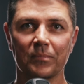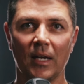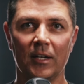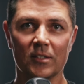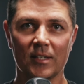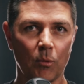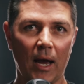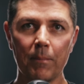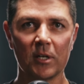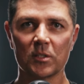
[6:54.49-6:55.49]
And you're gonna say, well,
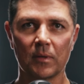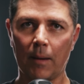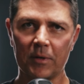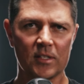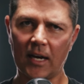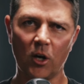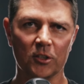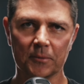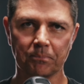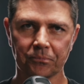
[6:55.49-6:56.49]
how much did that cost?